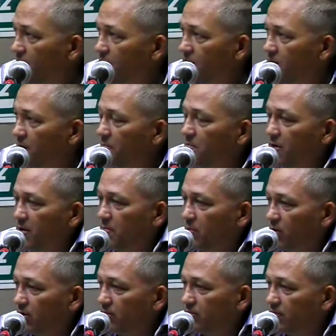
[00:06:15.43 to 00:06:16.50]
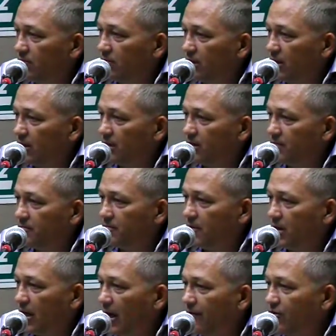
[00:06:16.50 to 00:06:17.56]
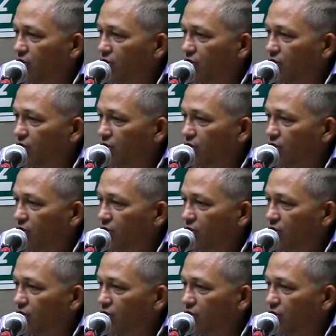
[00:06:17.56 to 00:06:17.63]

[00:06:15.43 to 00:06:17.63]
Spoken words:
Some people have